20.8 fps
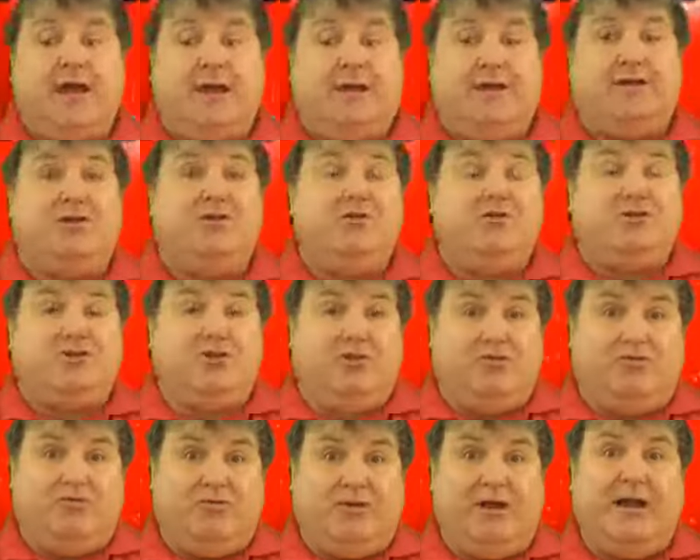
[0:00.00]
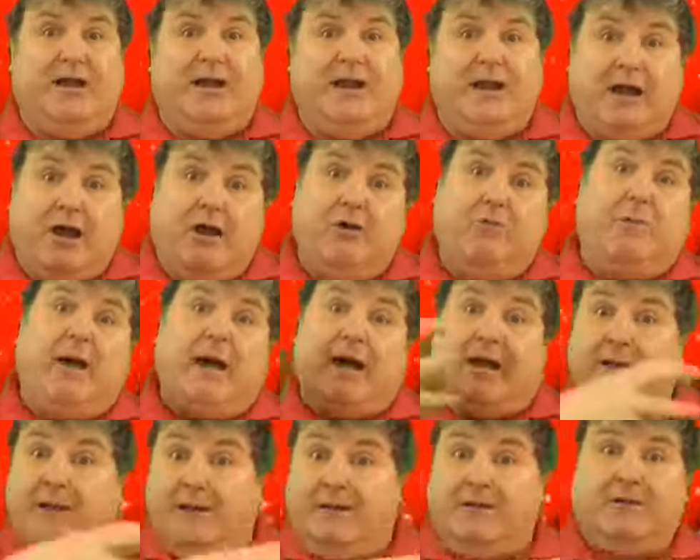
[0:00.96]
and you should really go
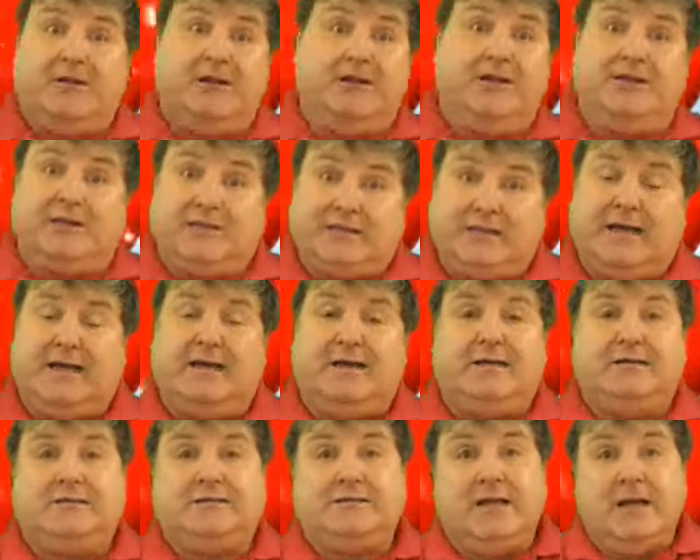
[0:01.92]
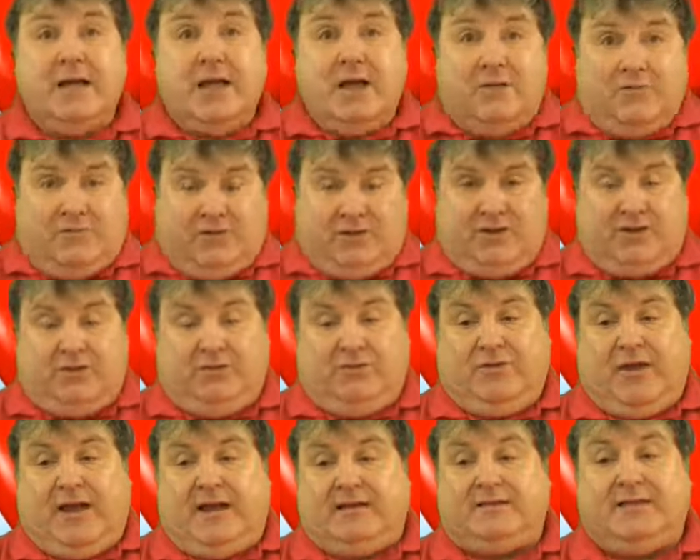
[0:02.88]
back and look at your stars for
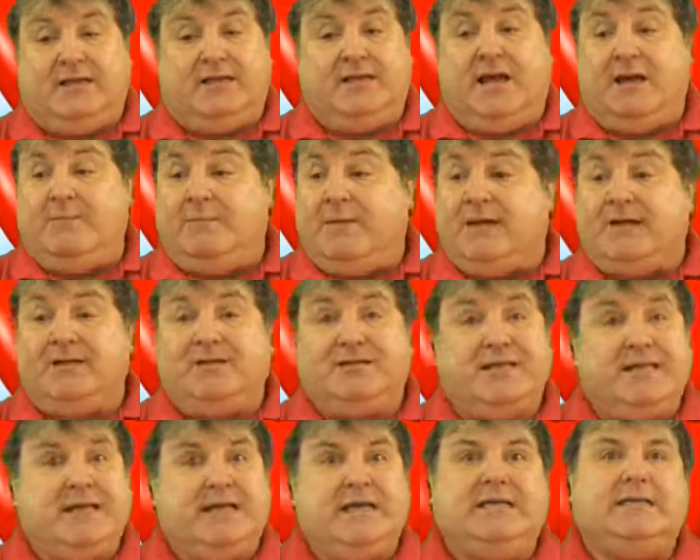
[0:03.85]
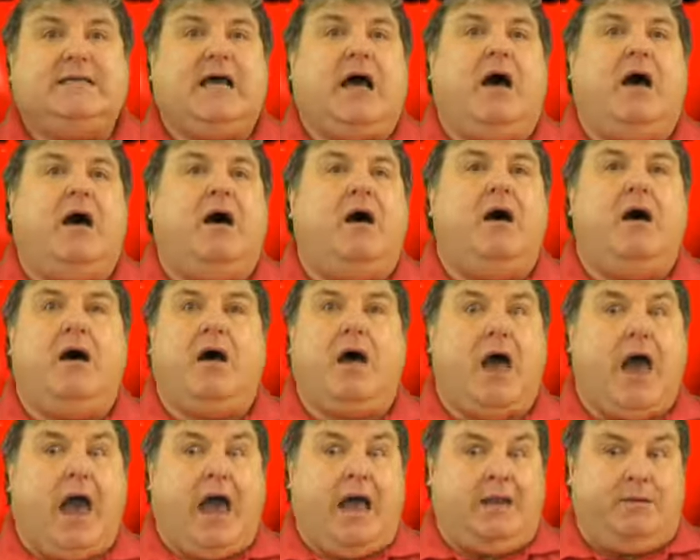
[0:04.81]
2009 because these are
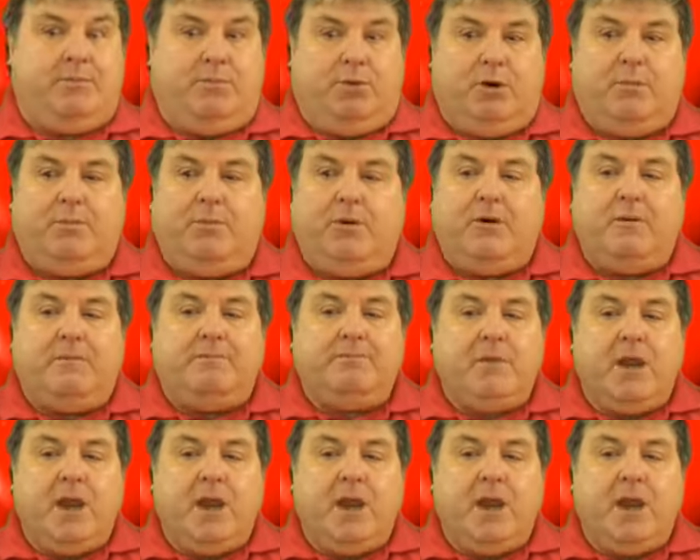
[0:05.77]
admirable.